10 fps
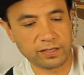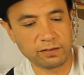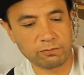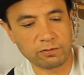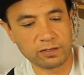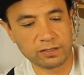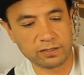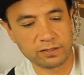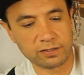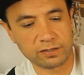It
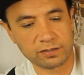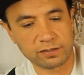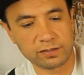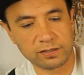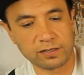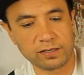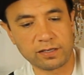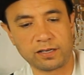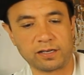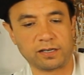was
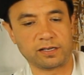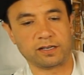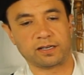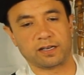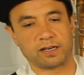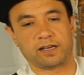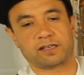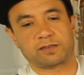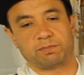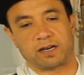a, an
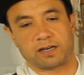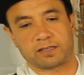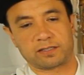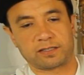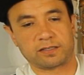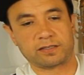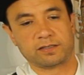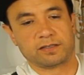Xbox.